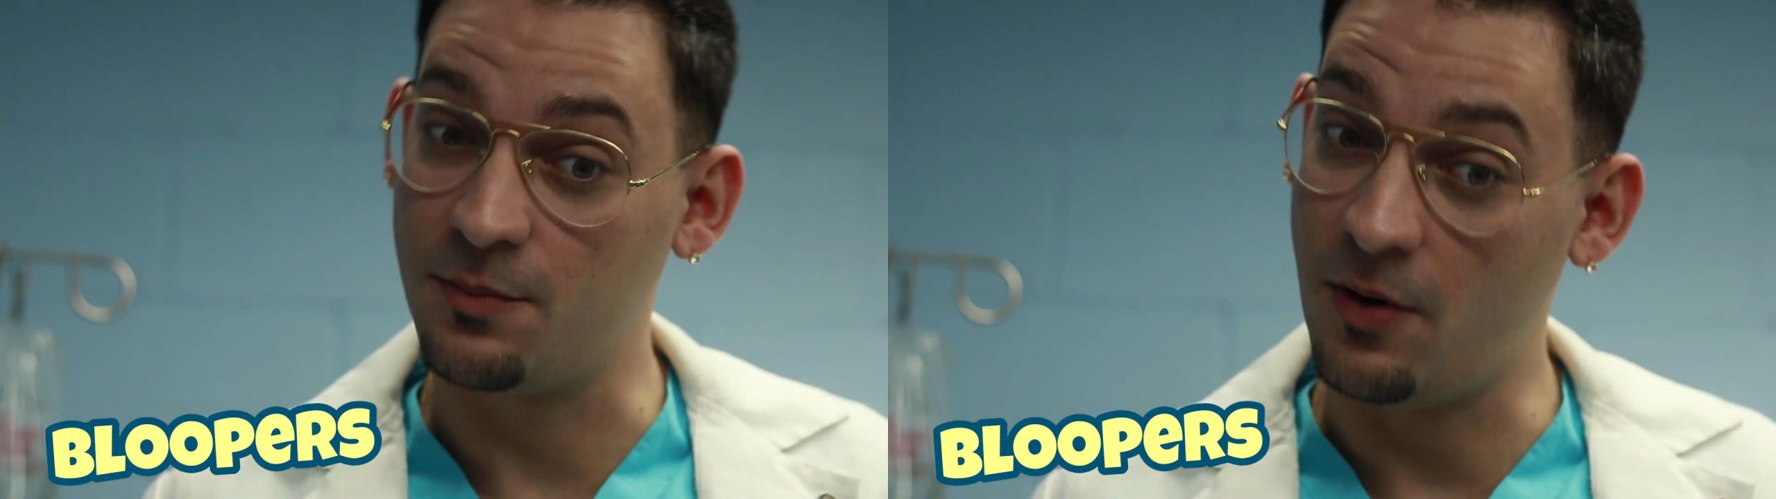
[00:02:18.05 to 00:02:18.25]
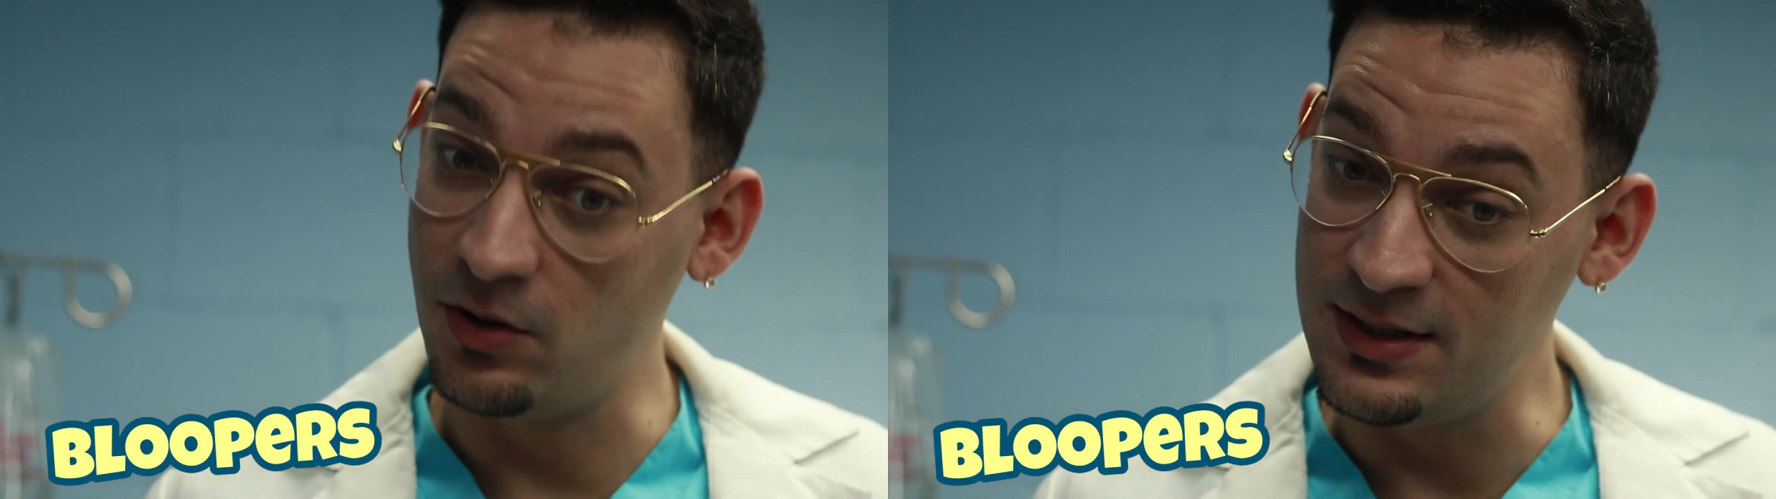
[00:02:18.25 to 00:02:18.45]

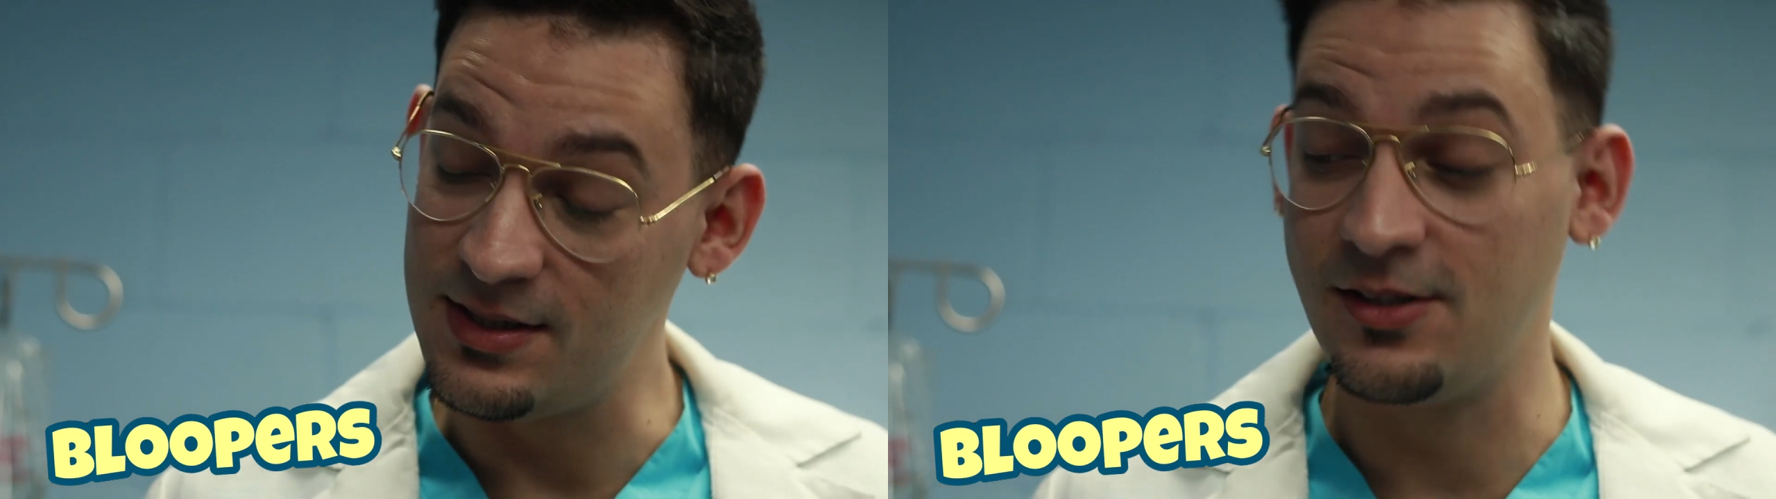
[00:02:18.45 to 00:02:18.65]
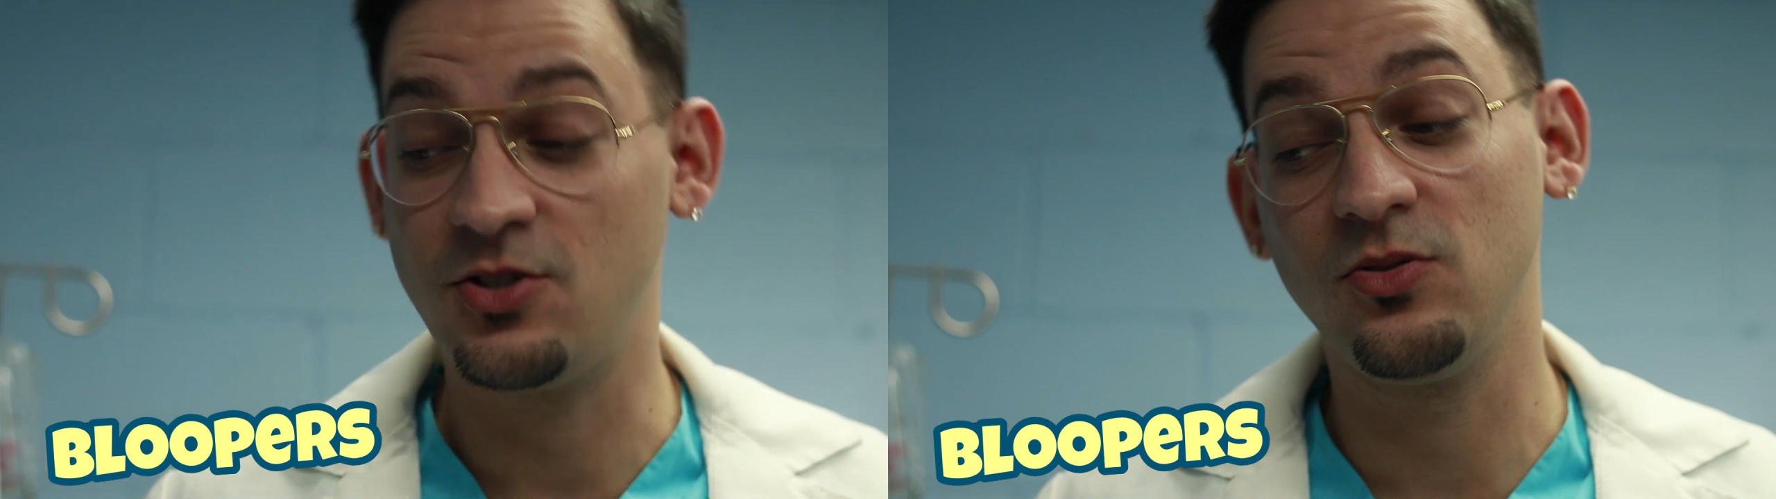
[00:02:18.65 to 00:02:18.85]
The police
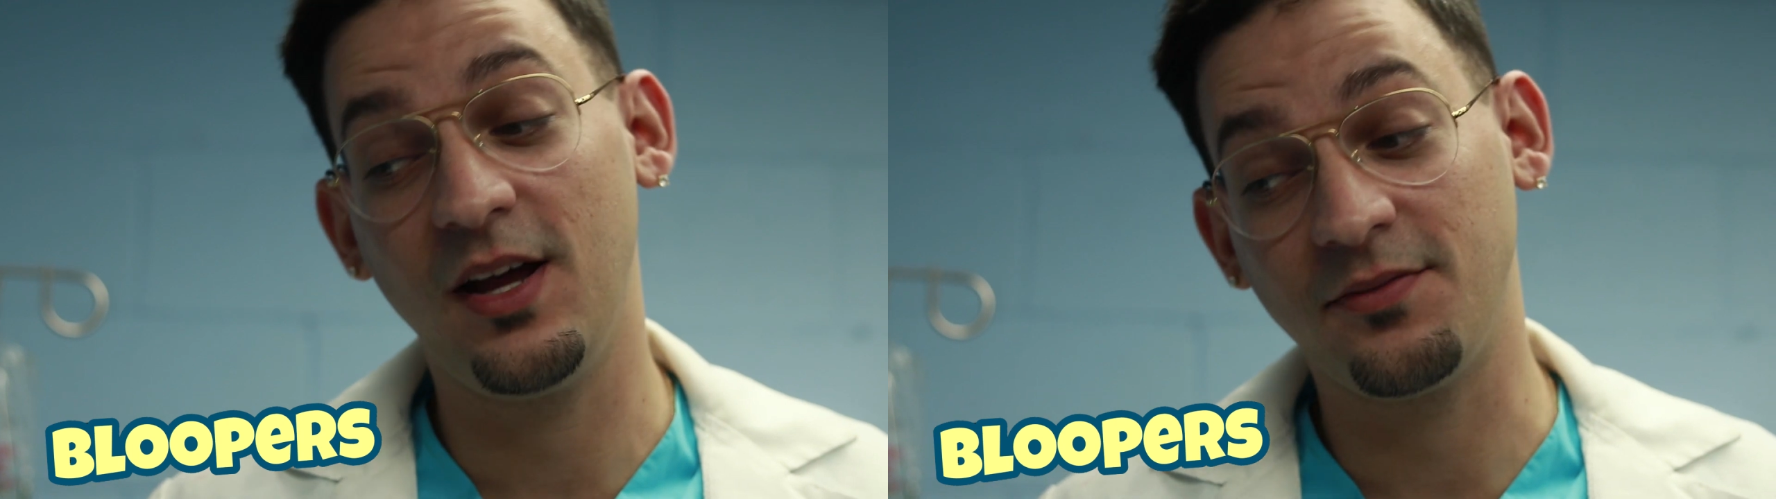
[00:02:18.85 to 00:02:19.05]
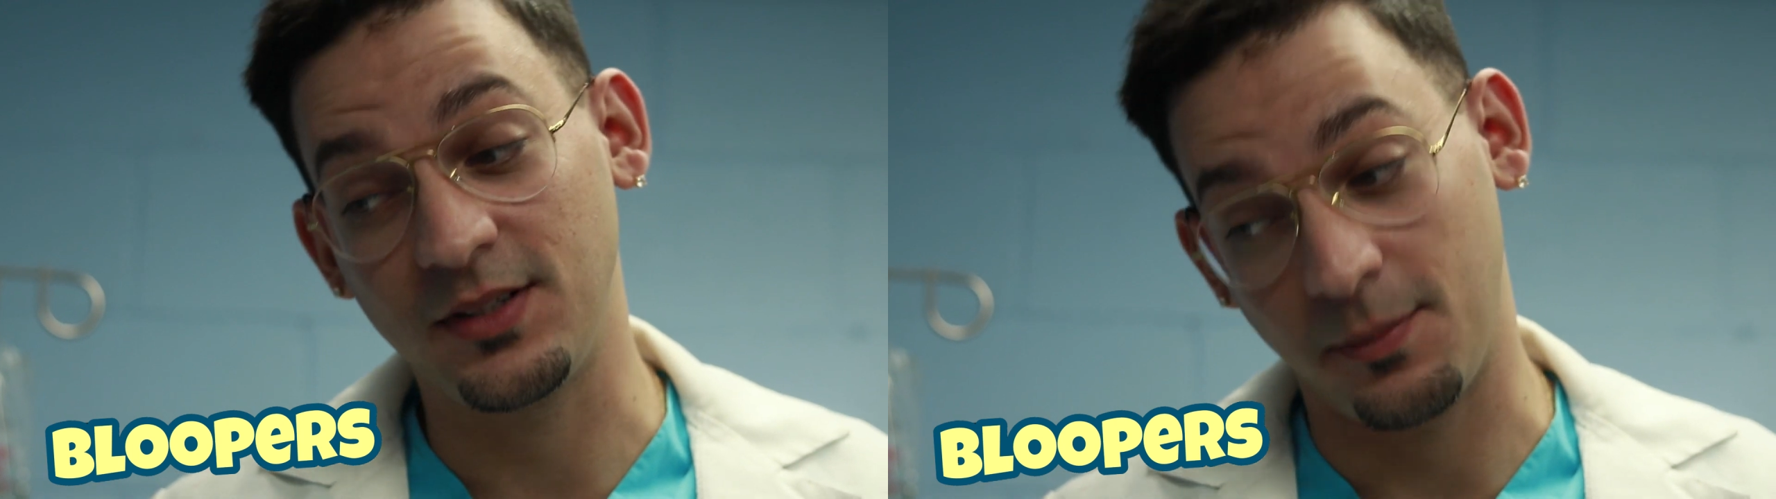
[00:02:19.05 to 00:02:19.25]
said that you
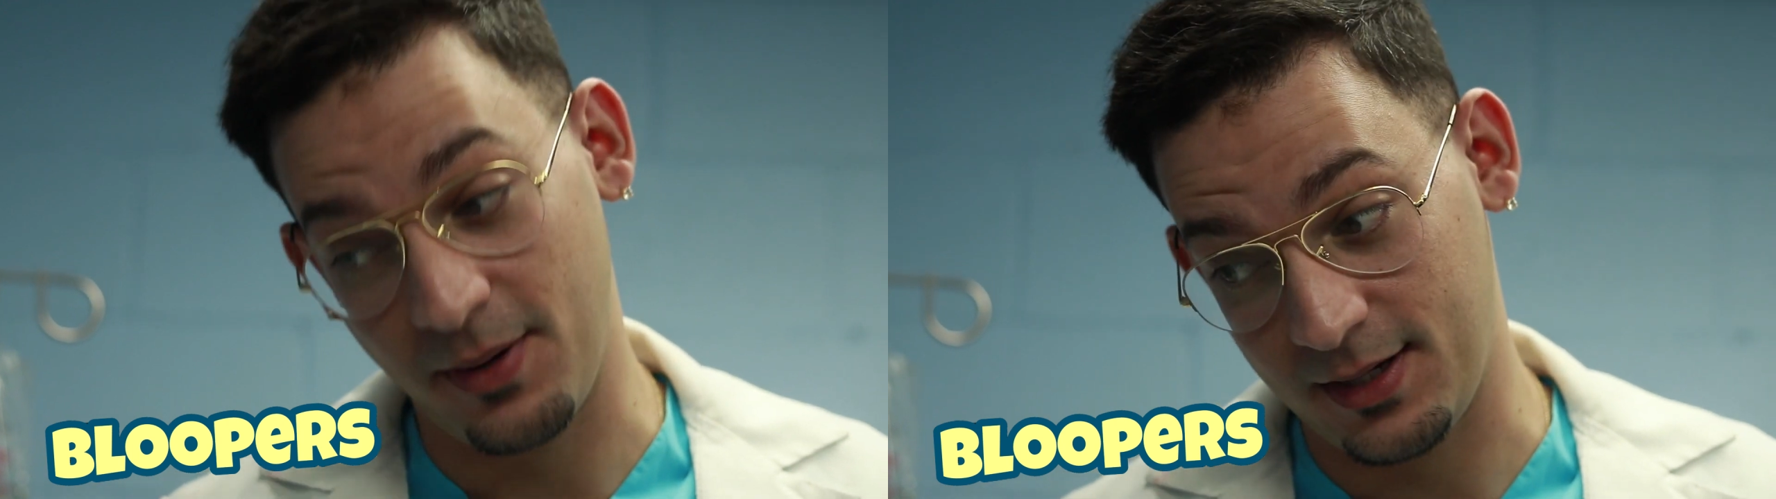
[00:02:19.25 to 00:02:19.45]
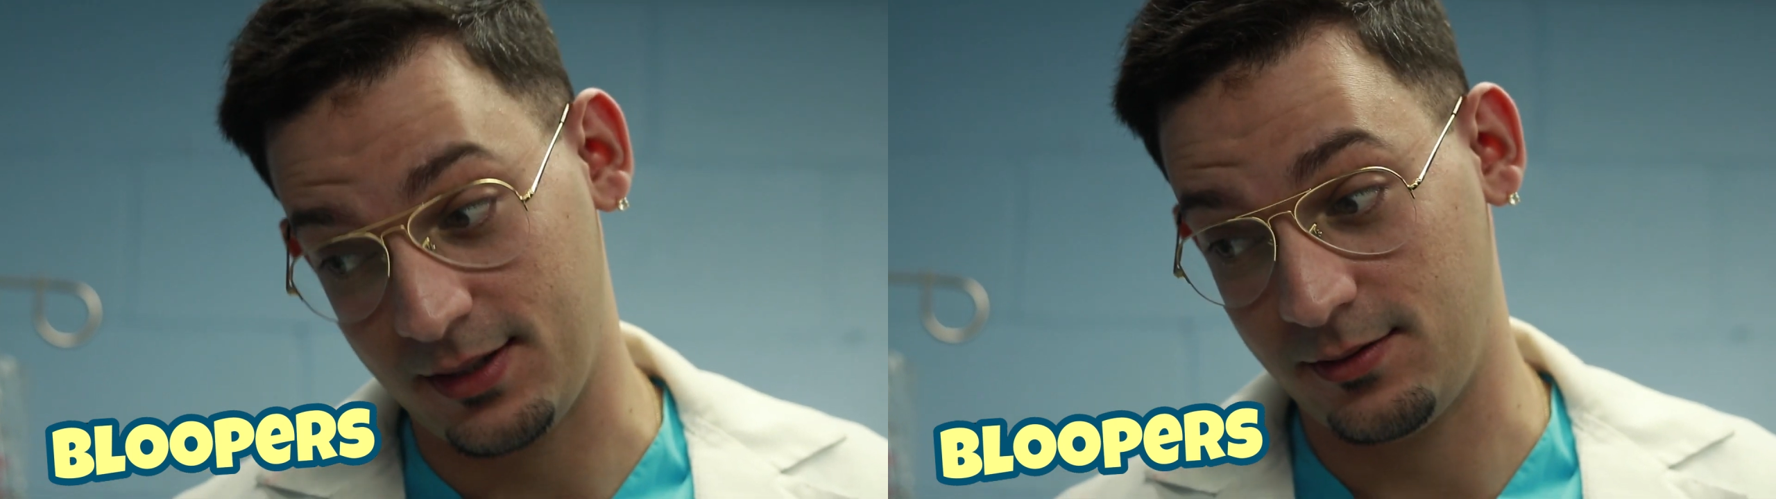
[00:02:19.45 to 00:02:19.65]
left in a
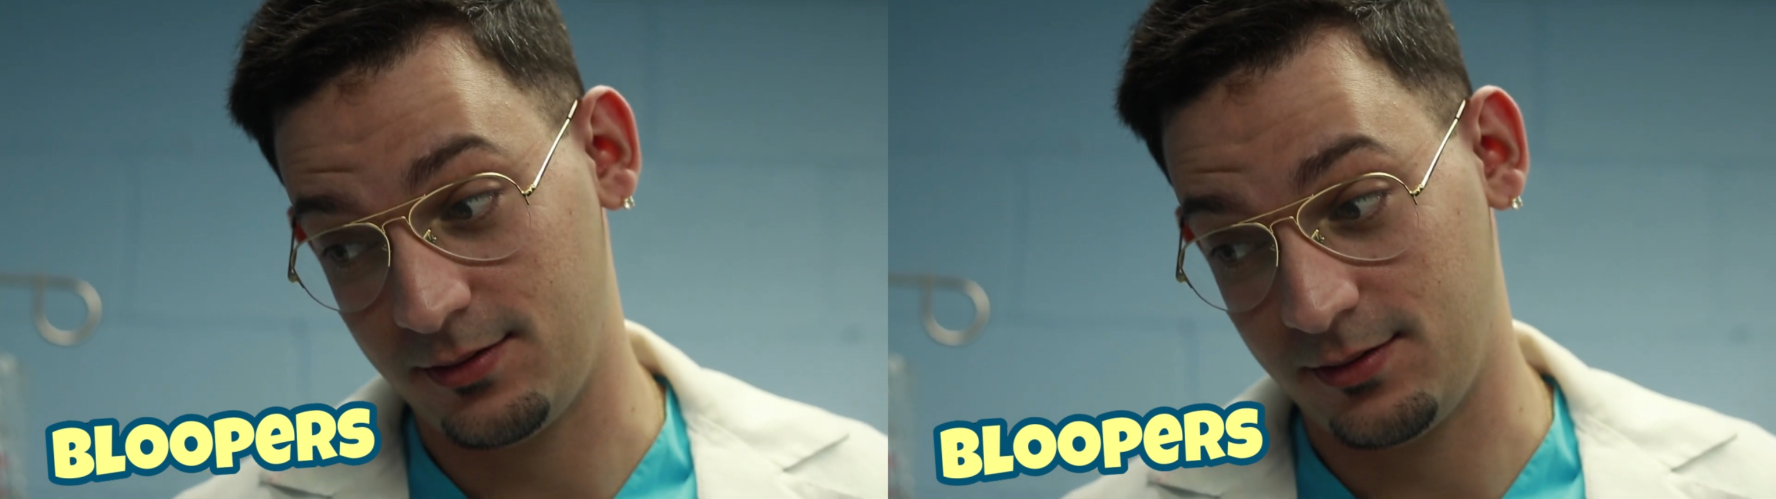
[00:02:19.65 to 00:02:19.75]
pain.